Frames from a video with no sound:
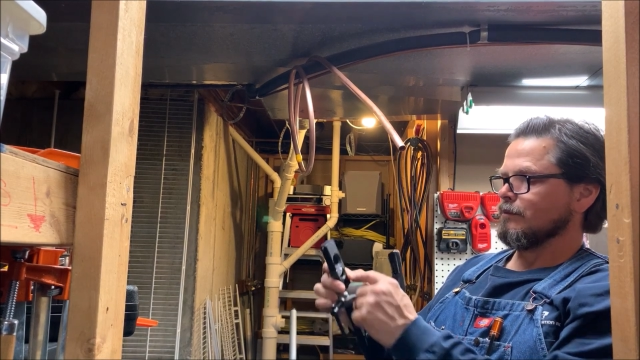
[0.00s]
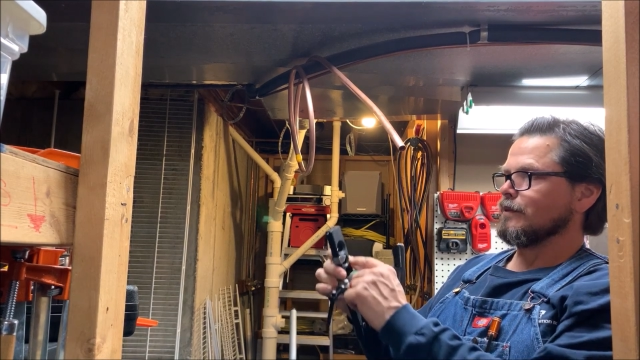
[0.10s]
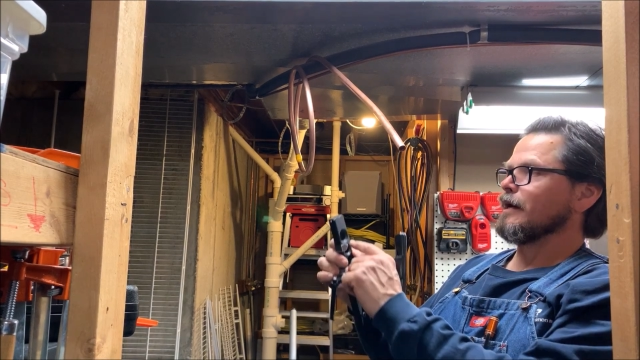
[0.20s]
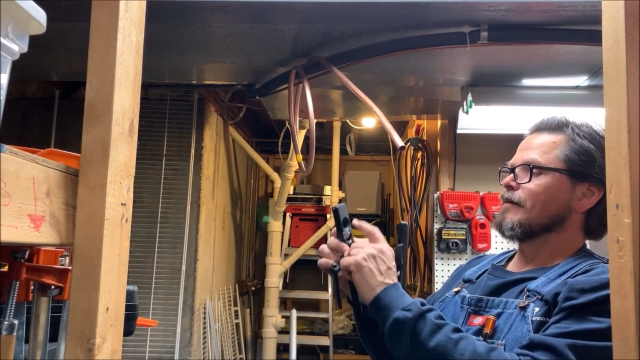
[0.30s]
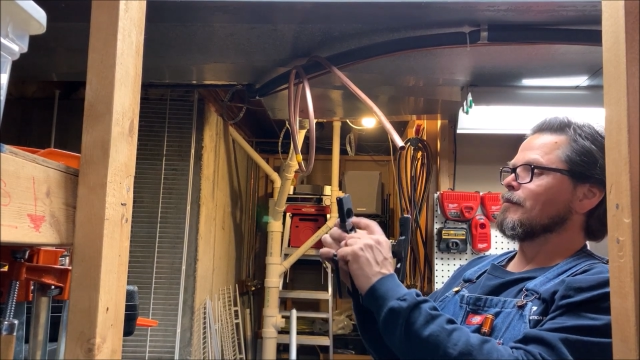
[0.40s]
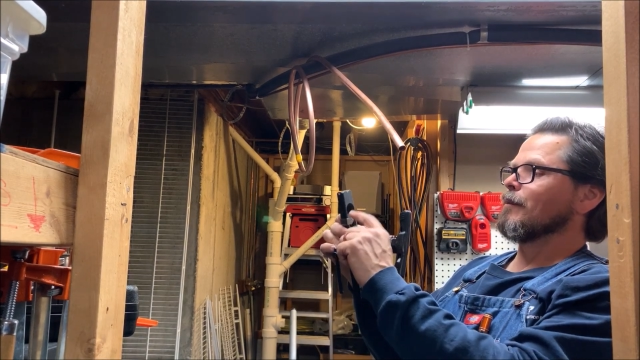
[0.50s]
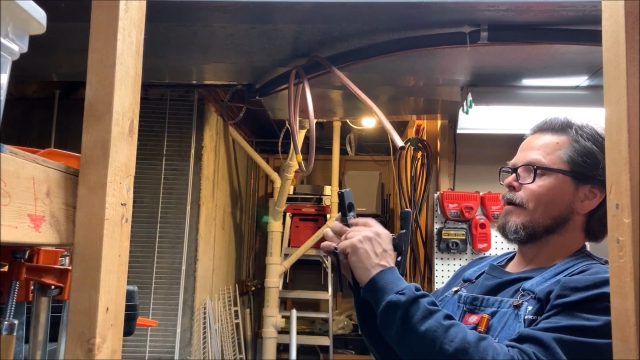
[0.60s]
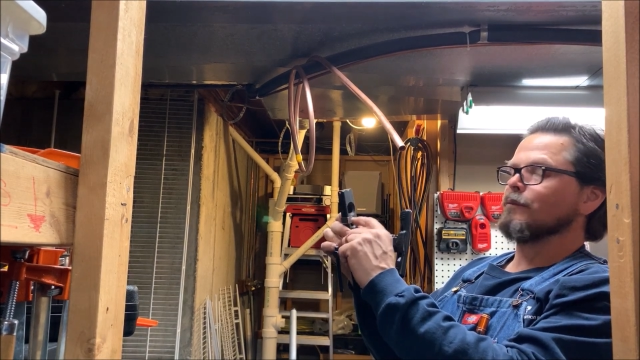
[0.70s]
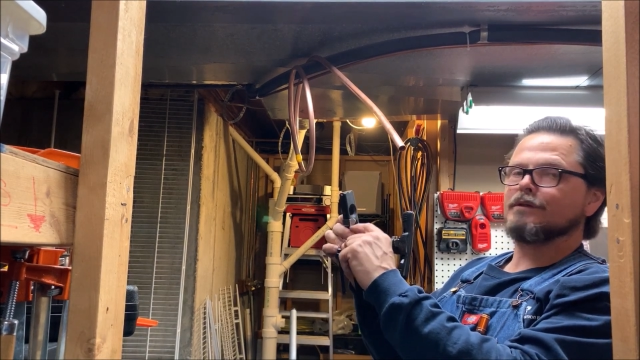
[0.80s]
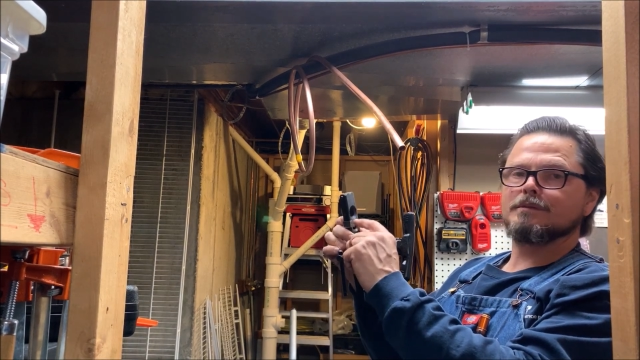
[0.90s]
but I have a
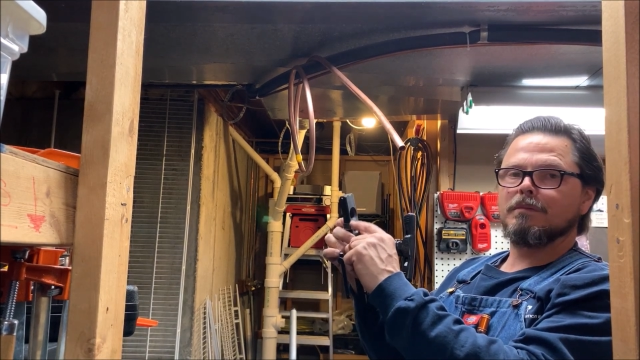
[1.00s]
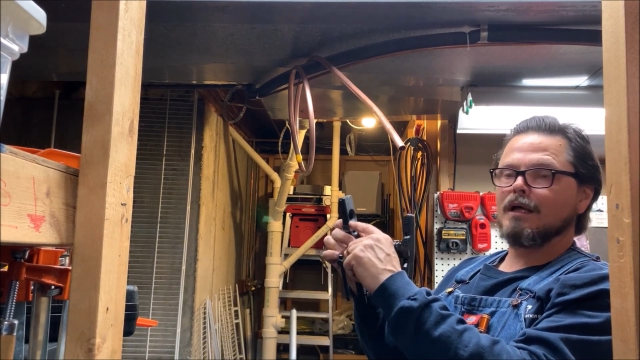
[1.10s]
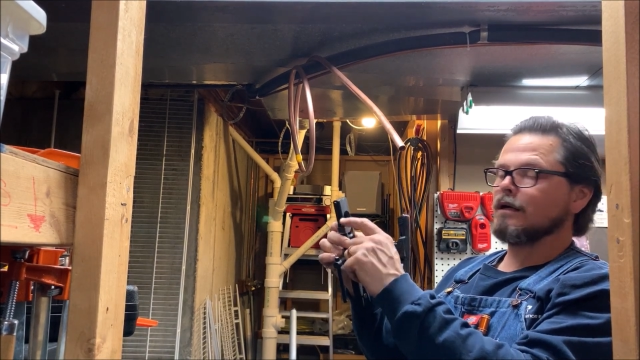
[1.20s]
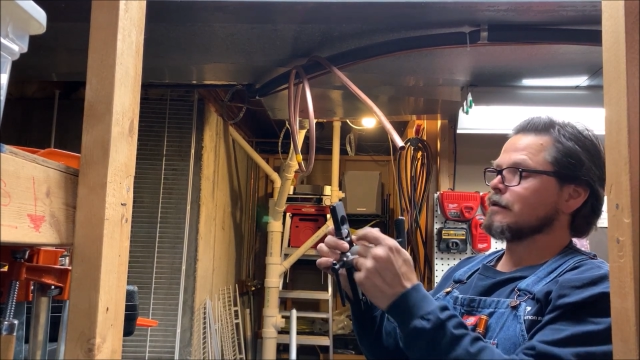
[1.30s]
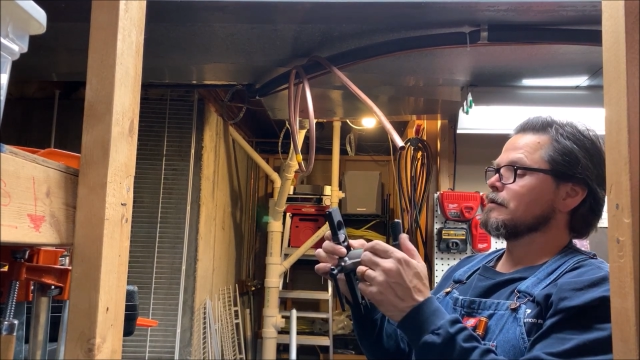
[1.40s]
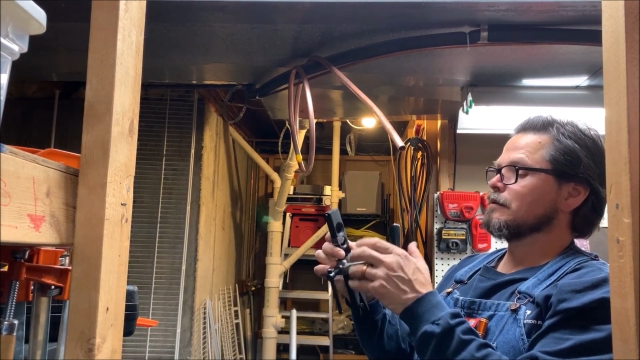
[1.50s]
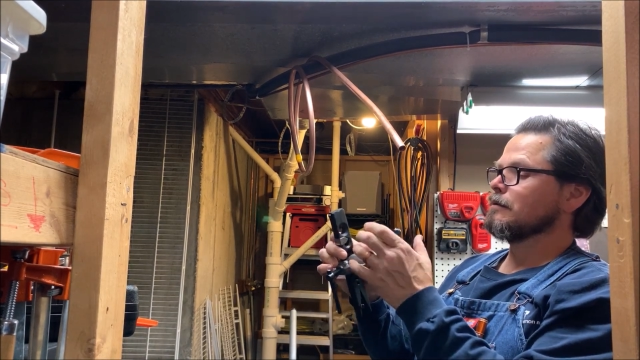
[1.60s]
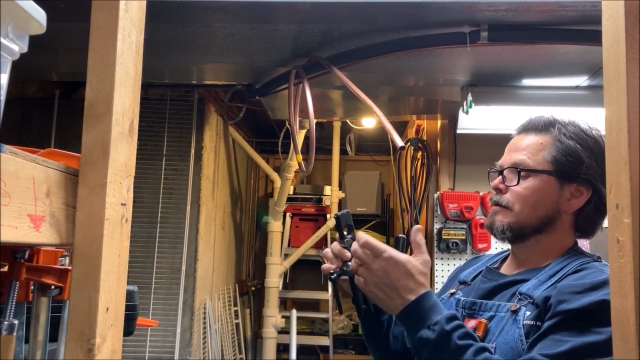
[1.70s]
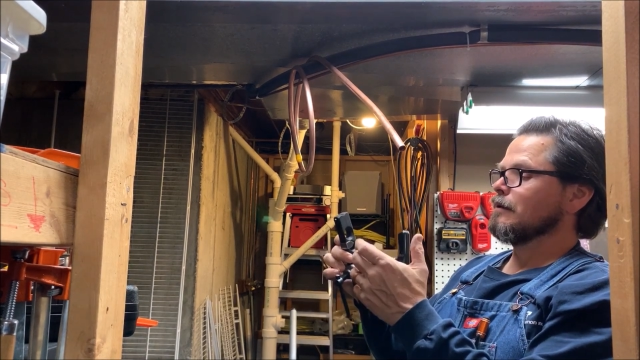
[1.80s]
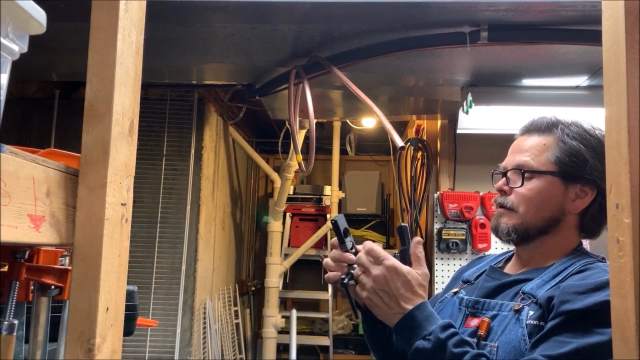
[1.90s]
problem with this block.
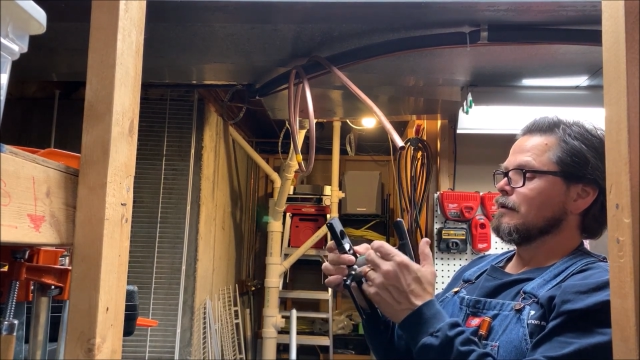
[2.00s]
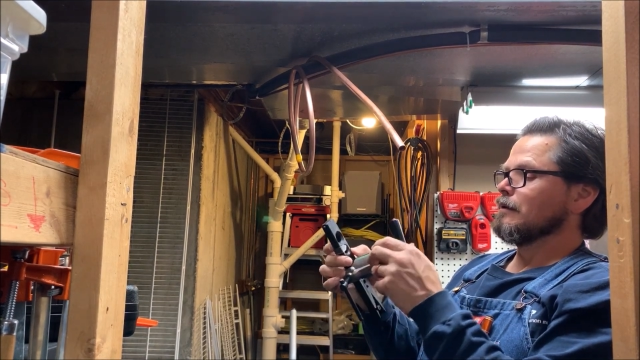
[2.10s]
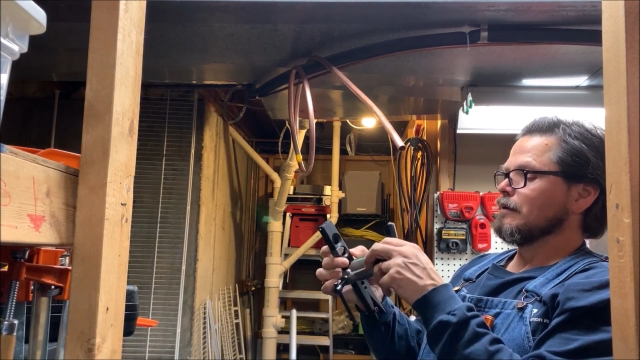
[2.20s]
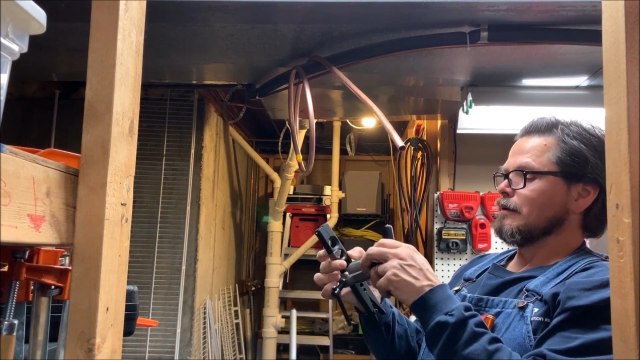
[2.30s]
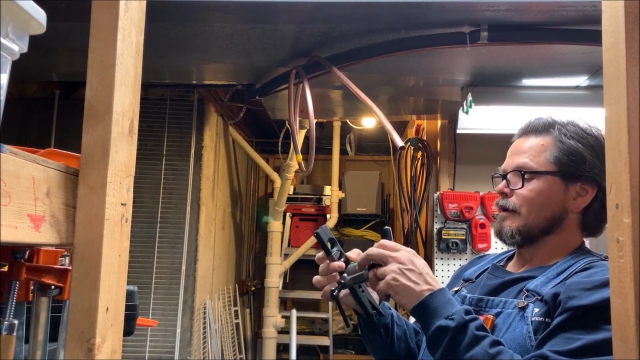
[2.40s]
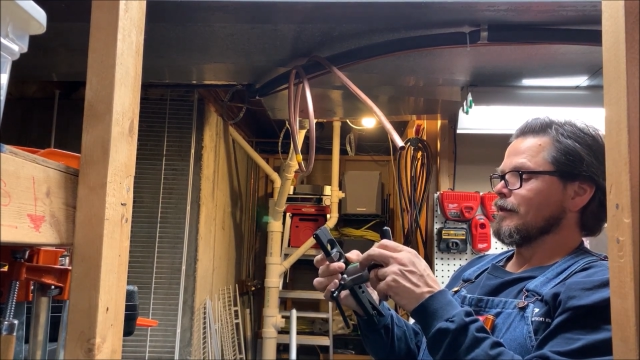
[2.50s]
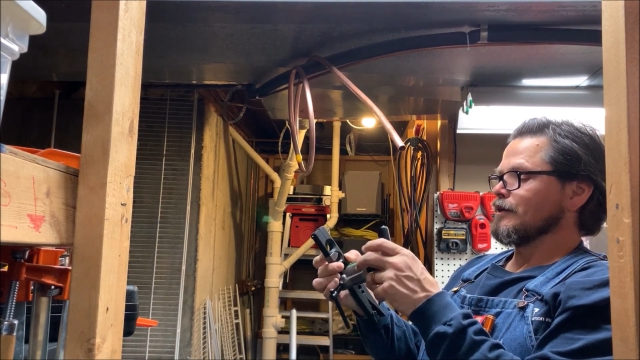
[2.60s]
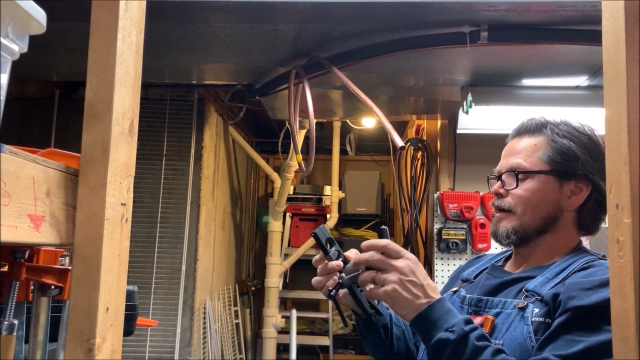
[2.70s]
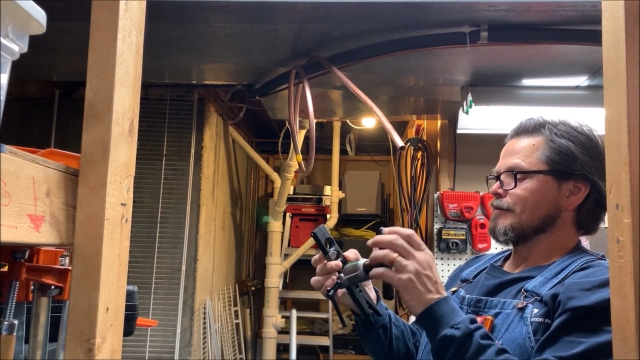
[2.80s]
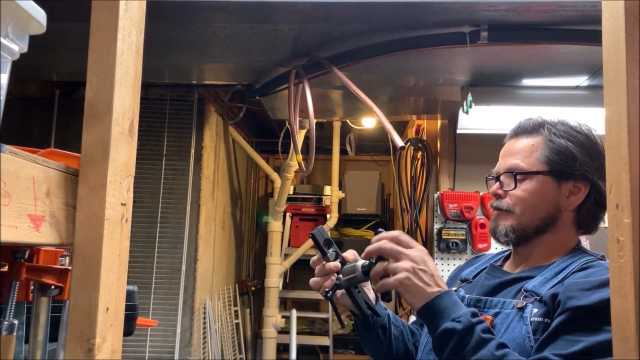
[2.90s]
I think
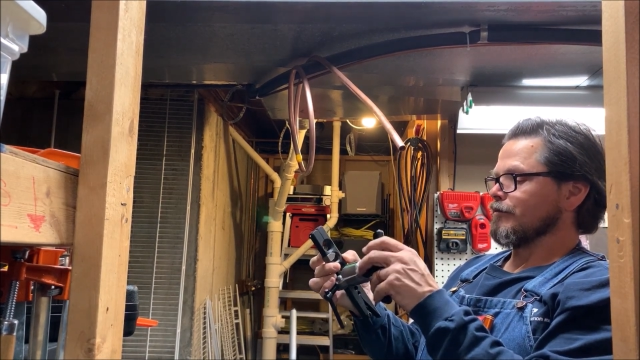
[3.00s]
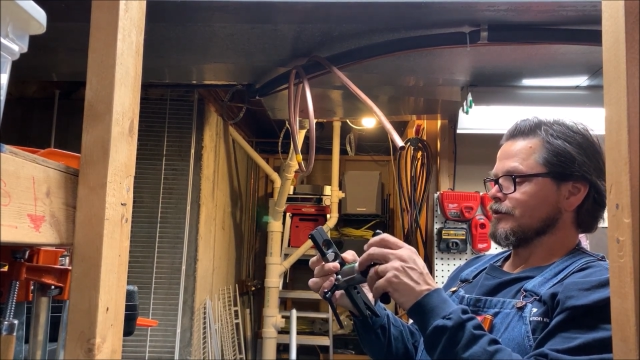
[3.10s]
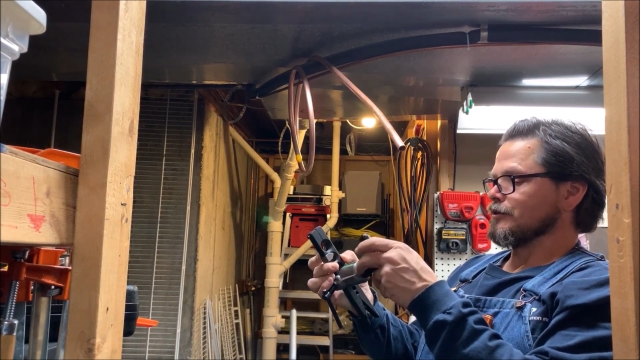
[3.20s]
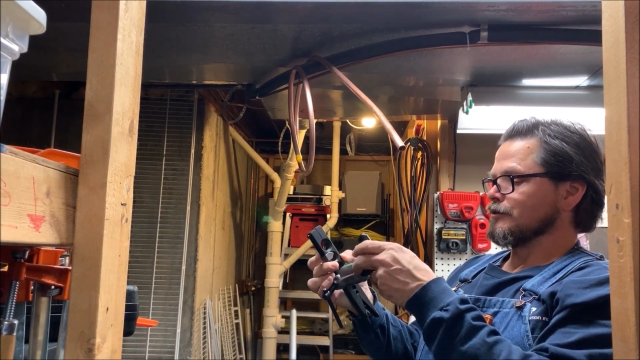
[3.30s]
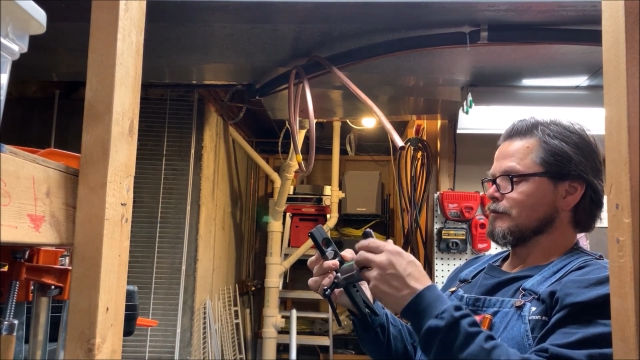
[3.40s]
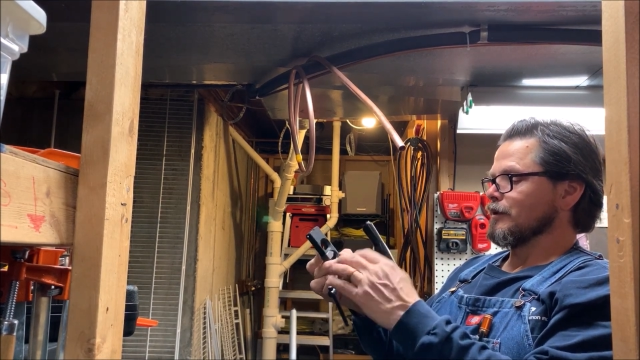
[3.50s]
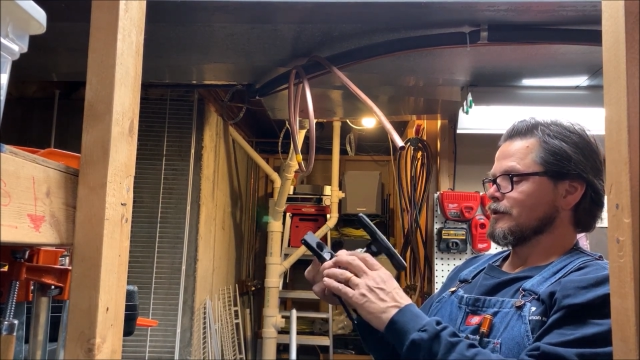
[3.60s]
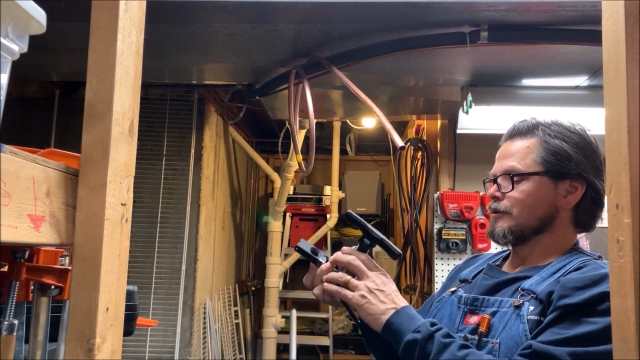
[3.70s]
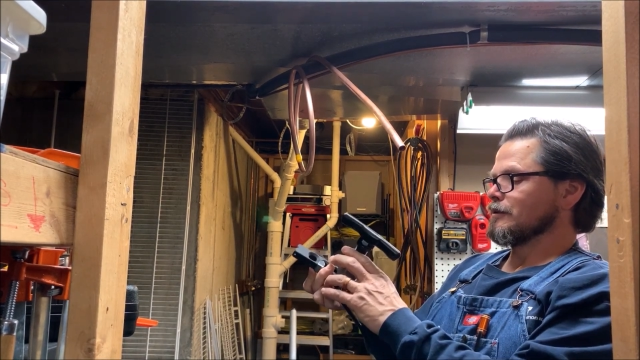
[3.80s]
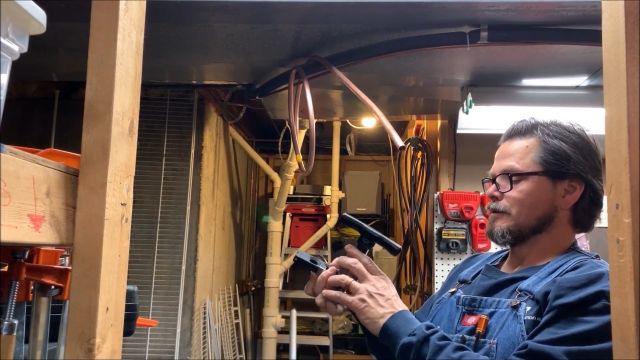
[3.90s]
you have to fudge it too
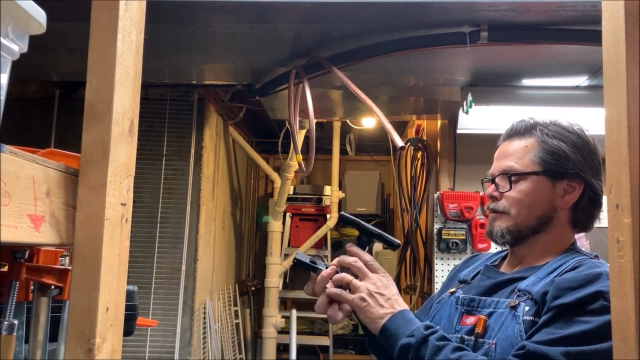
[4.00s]
much